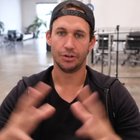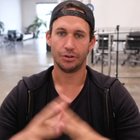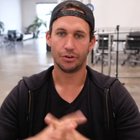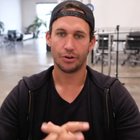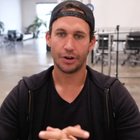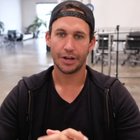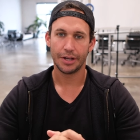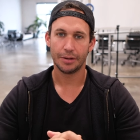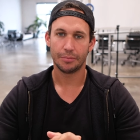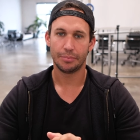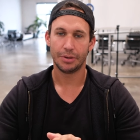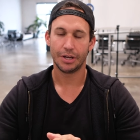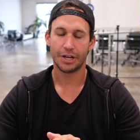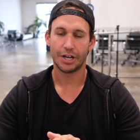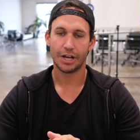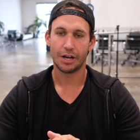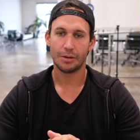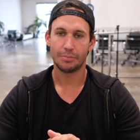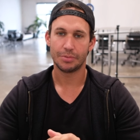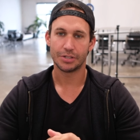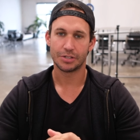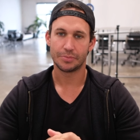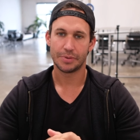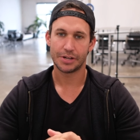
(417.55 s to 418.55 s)
Great
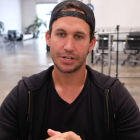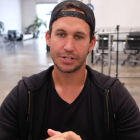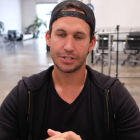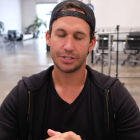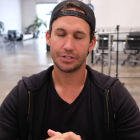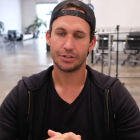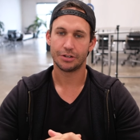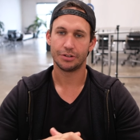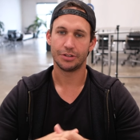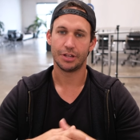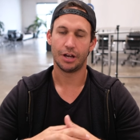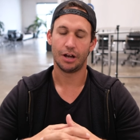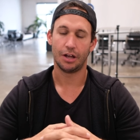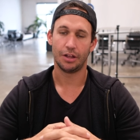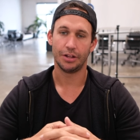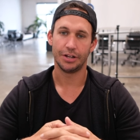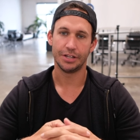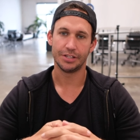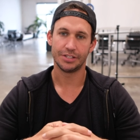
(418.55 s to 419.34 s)
pickup, especially during the holiday